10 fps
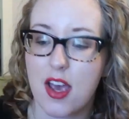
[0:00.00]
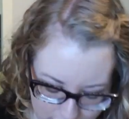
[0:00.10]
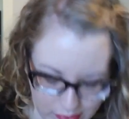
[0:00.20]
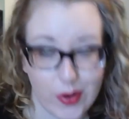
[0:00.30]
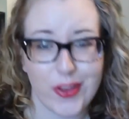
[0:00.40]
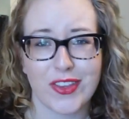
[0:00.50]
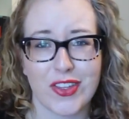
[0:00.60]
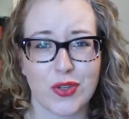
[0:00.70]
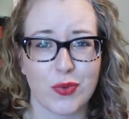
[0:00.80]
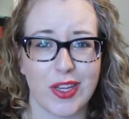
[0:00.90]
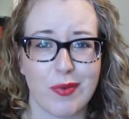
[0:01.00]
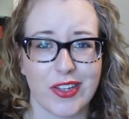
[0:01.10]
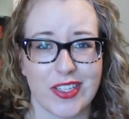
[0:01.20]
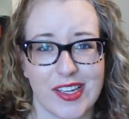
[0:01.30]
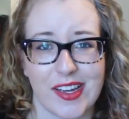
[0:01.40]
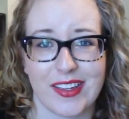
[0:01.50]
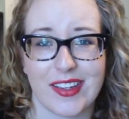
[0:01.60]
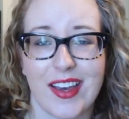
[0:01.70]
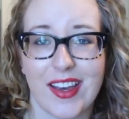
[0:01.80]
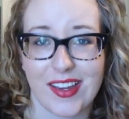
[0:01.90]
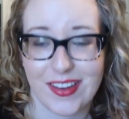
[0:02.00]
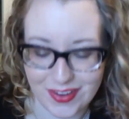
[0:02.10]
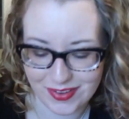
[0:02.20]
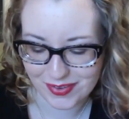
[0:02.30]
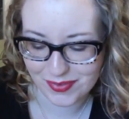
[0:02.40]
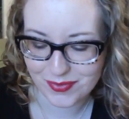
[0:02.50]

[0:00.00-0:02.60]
I don't know, I think these are really well designed. I,